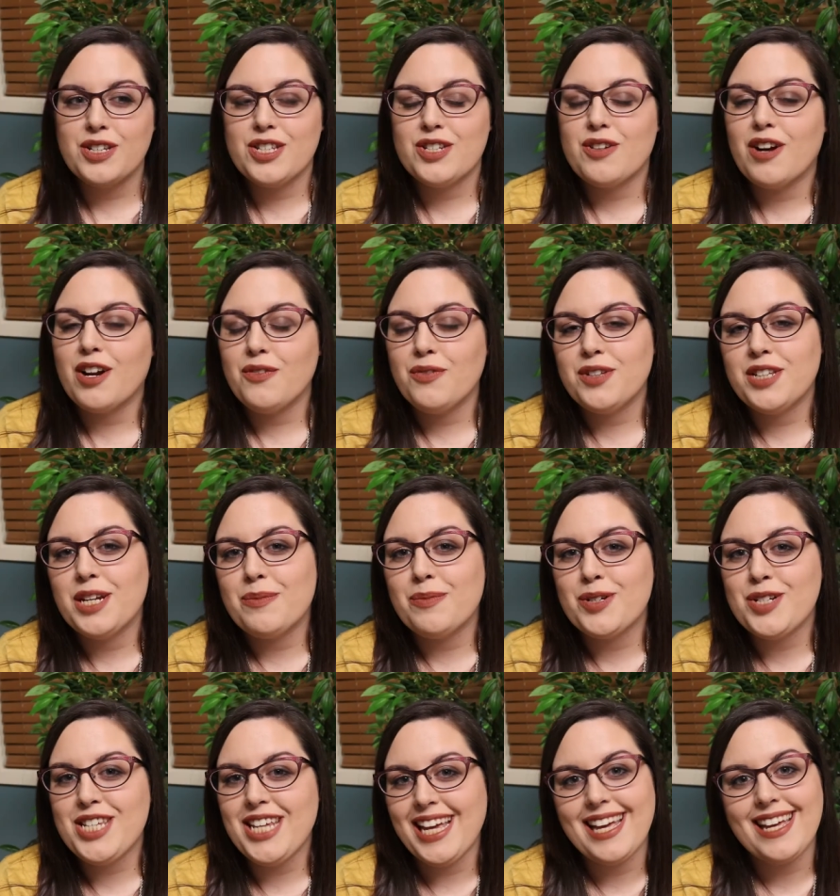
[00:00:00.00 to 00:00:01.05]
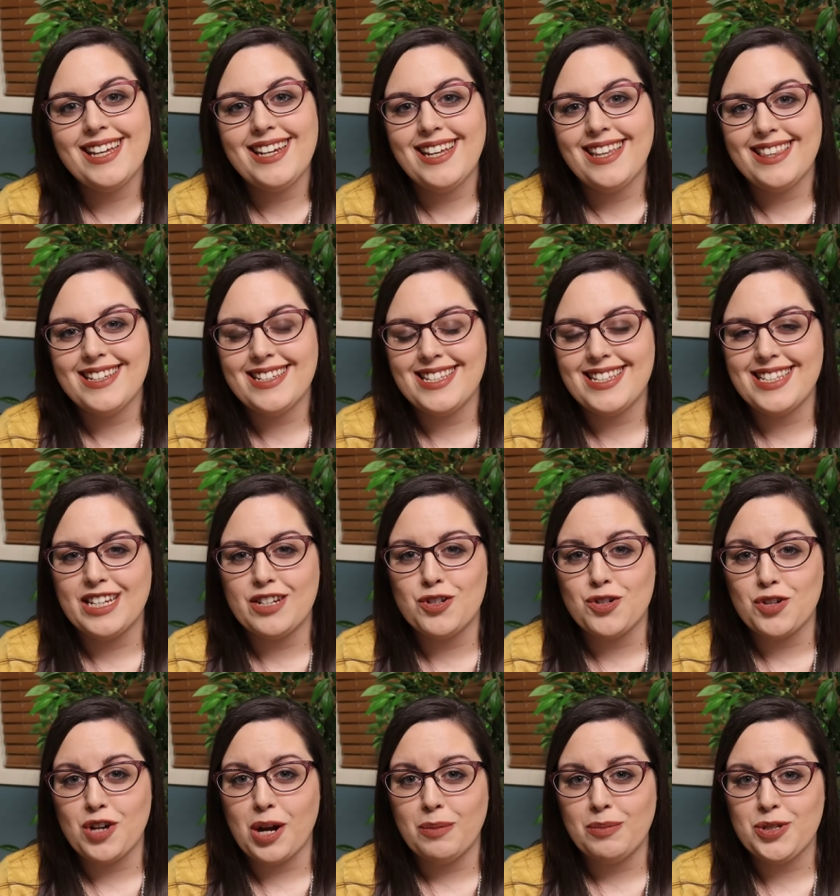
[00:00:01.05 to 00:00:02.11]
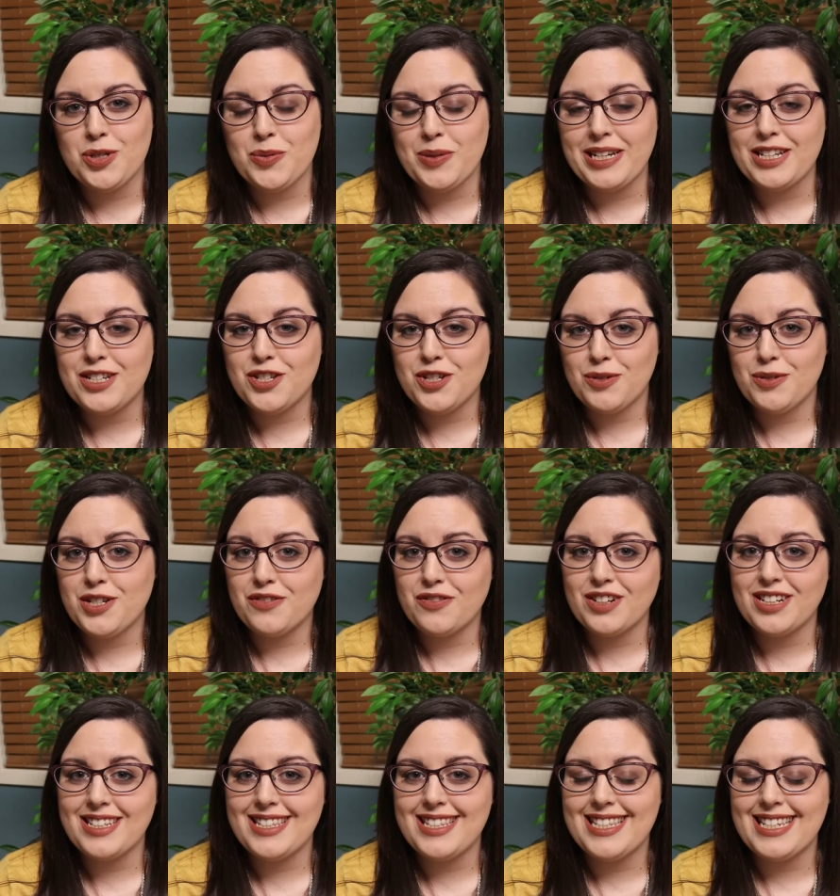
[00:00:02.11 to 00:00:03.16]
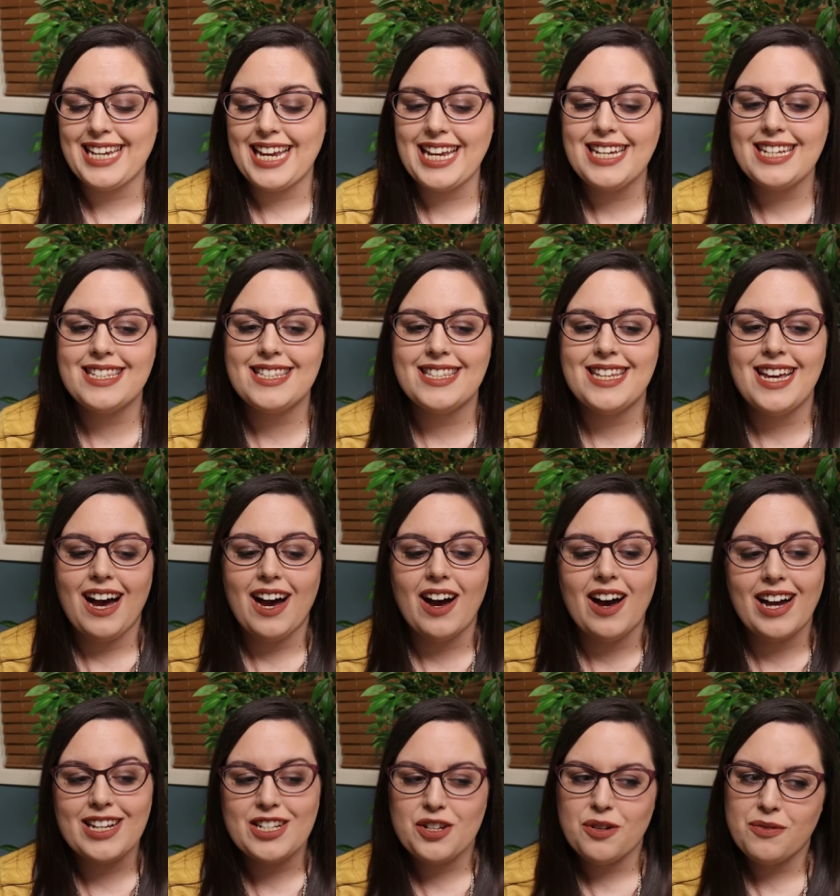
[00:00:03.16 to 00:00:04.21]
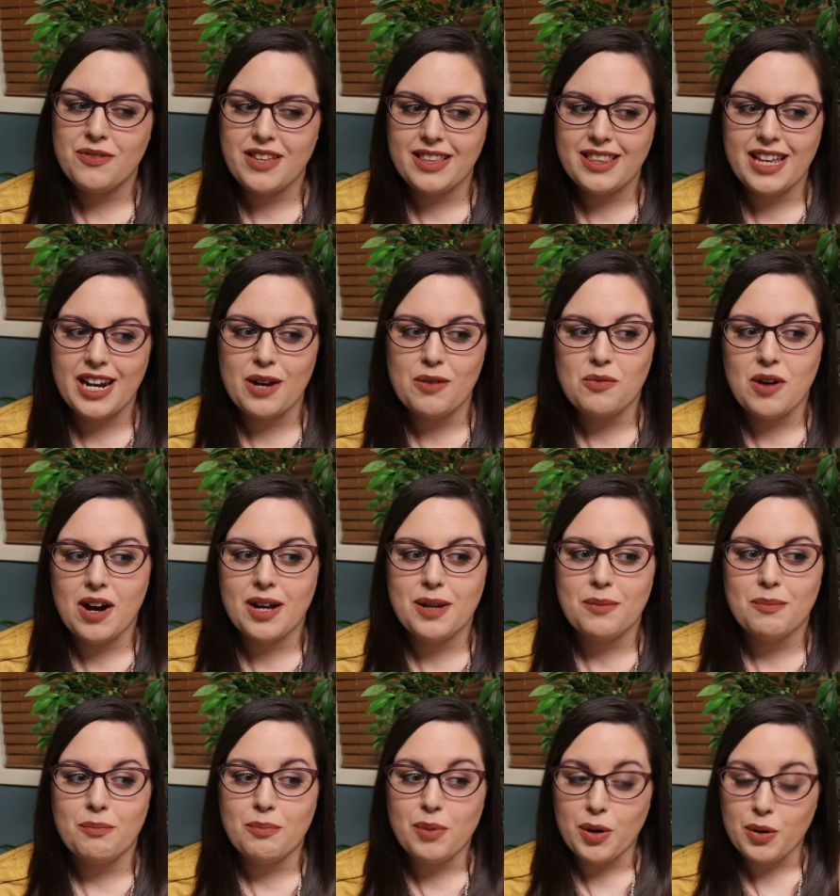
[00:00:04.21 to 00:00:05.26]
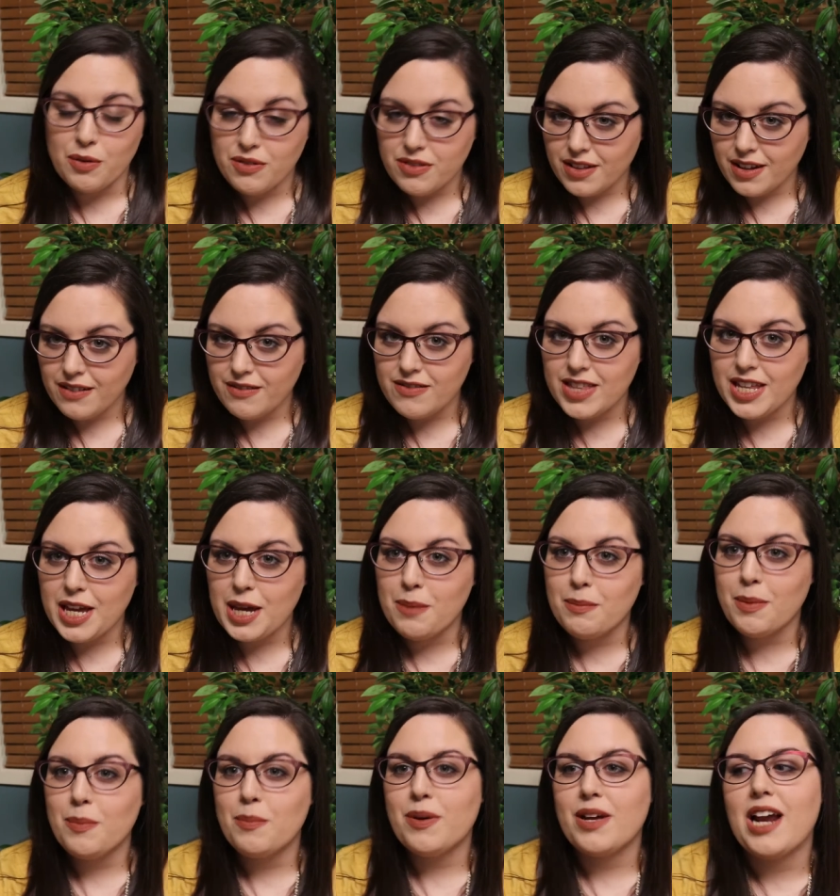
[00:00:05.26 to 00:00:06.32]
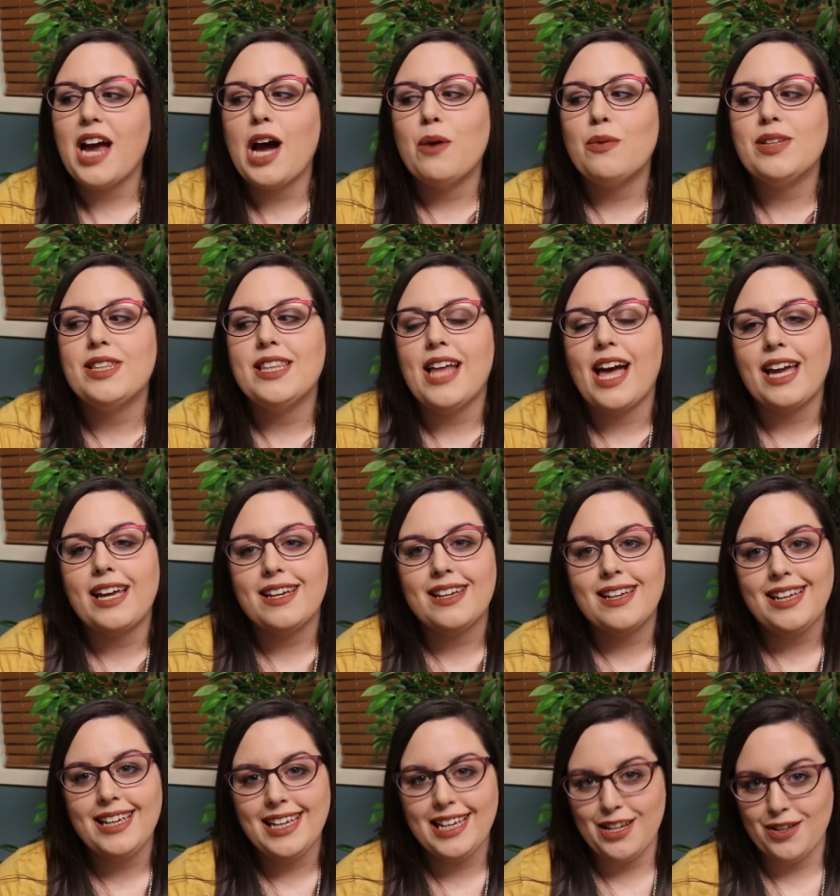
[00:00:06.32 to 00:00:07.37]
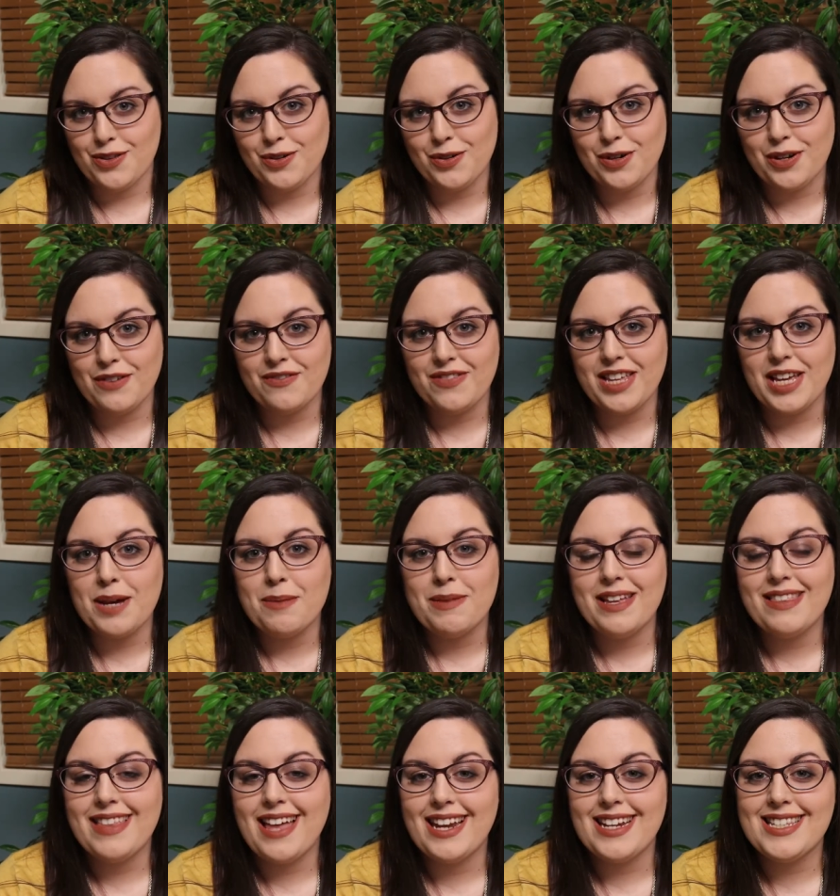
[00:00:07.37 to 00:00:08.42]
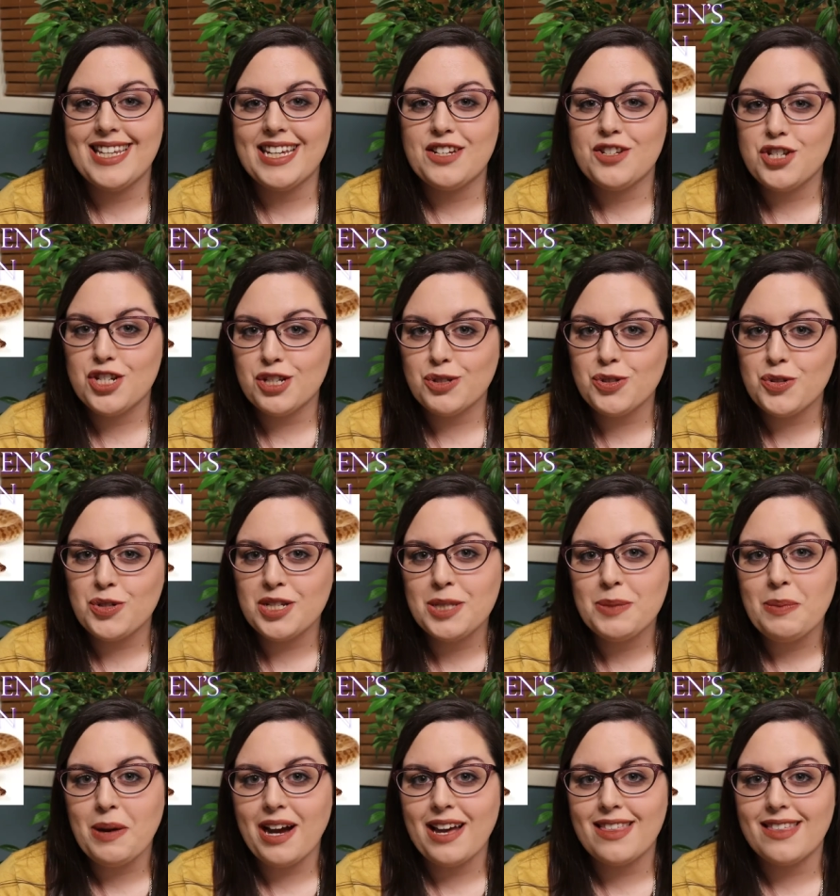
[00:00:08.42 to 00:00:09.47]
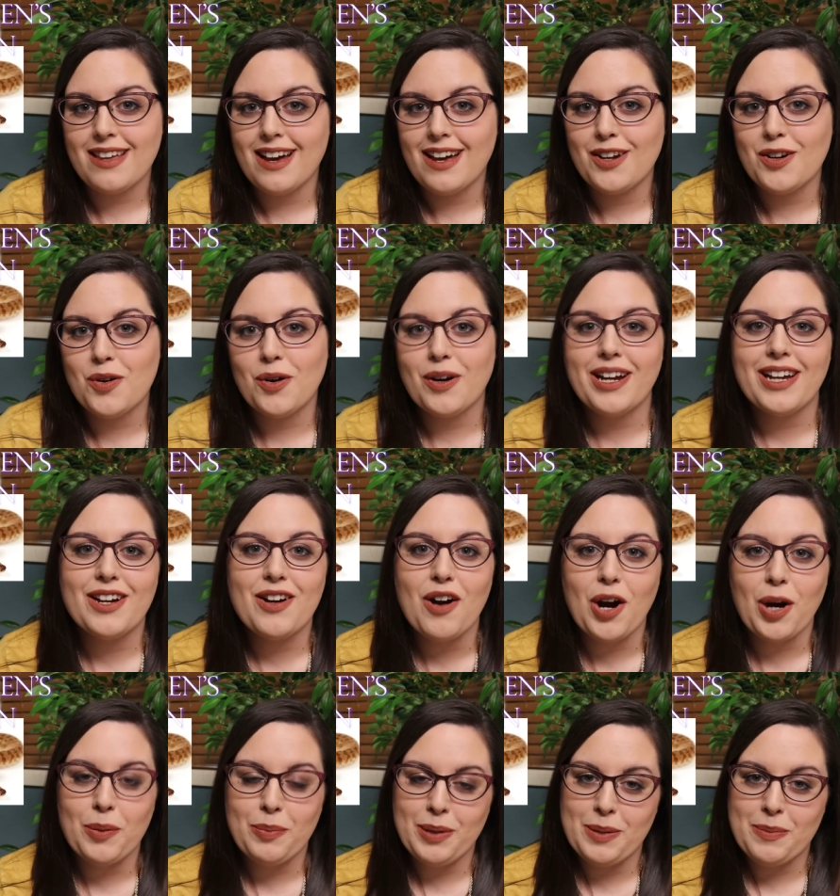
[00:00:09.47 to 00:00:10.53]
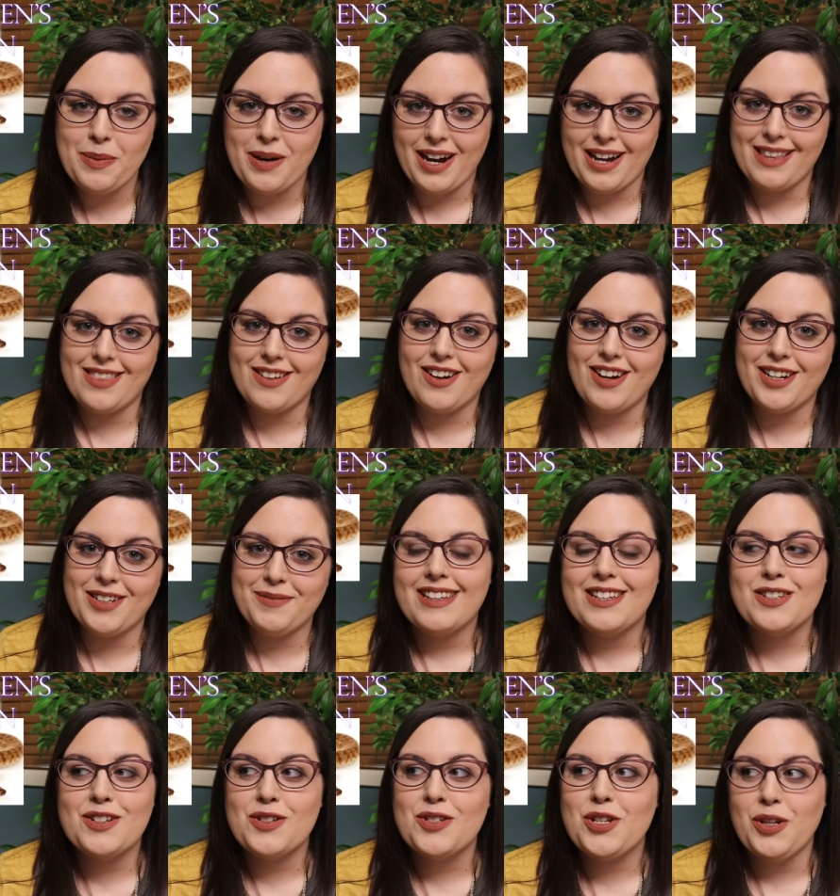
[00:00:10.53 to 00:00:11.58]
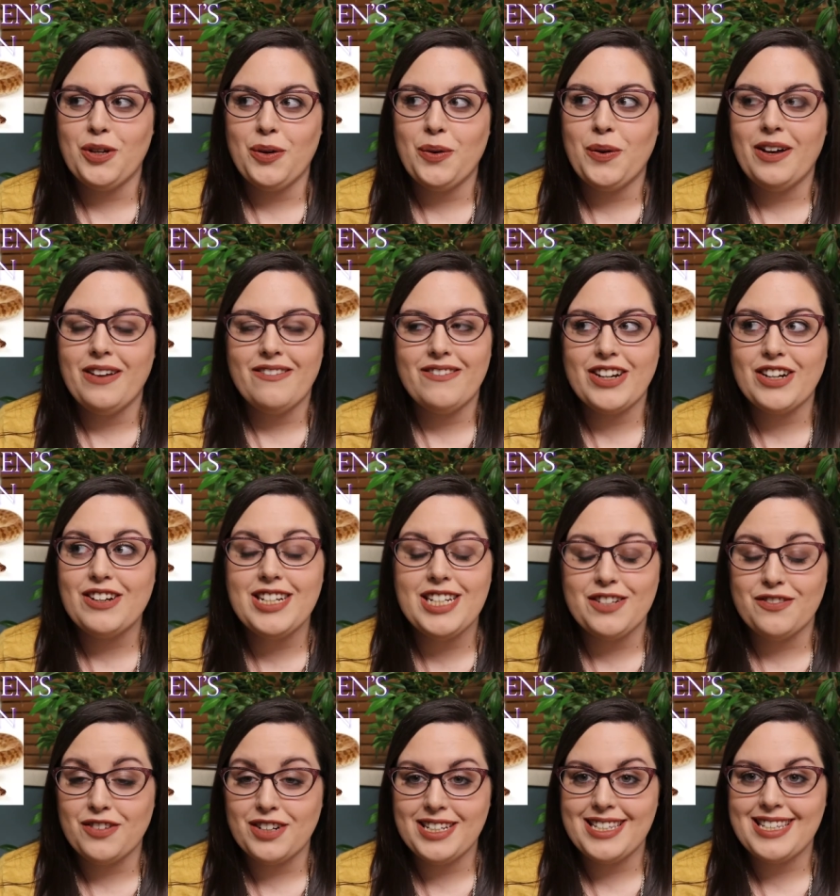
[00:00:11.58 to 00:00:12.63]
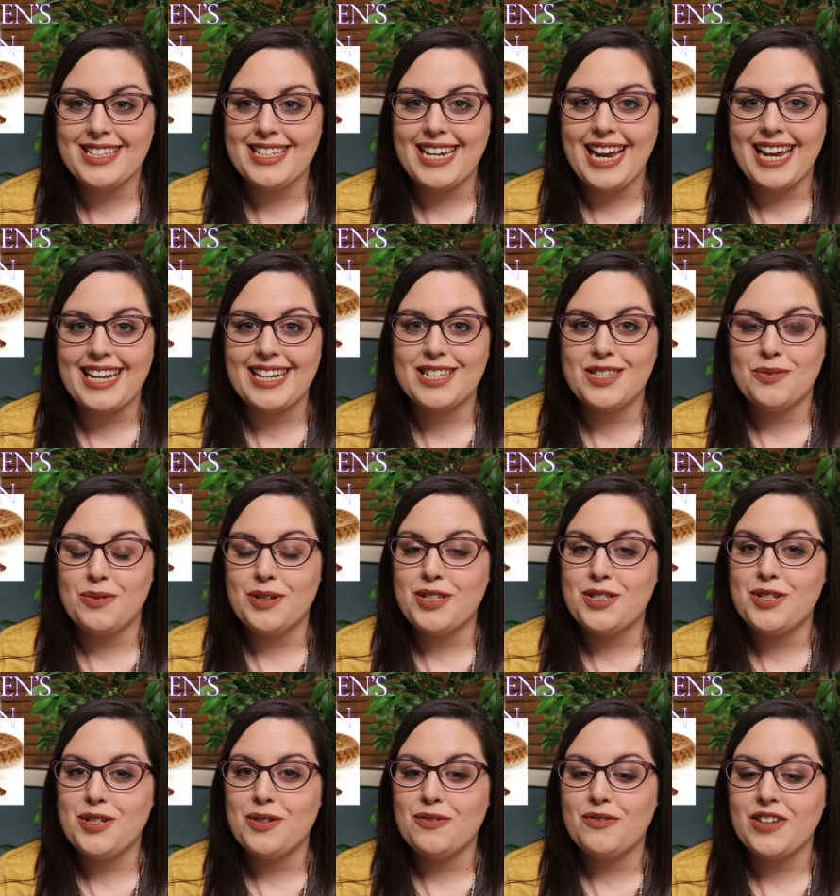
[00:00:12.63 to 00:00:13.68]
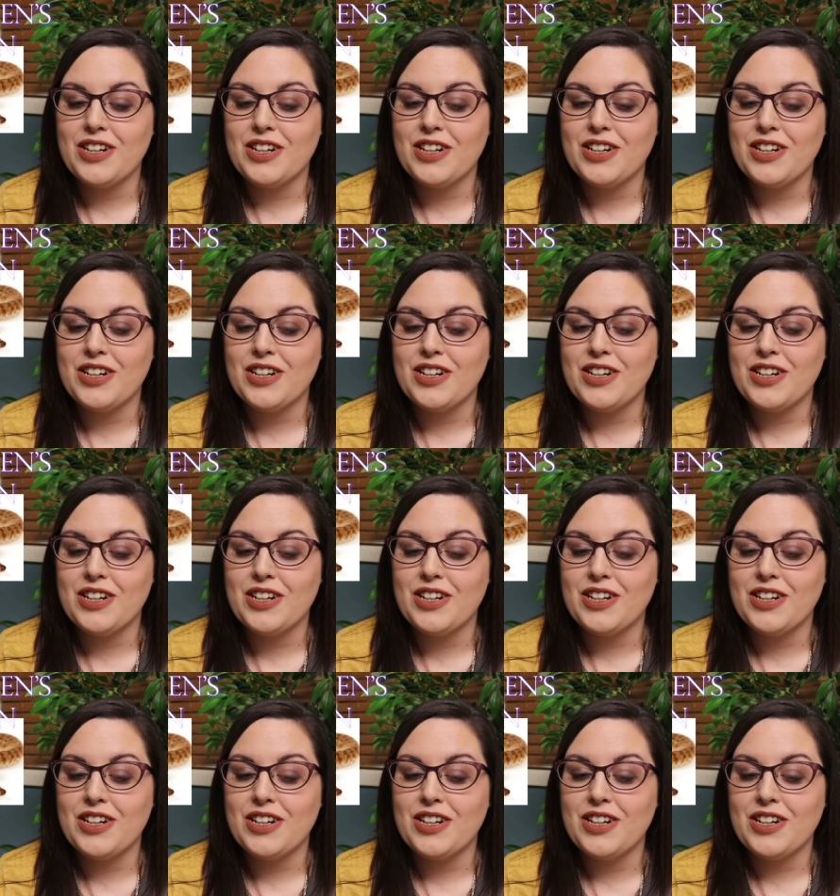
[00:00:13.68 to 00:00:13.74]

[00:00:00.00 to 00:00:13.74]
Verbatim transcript: to start off with number 10, this is a draw between two different snakes. Uh, I don't think that I want both of them, but I would like either of them, and that is a children's python or a carpet python. These are two very different snakes with two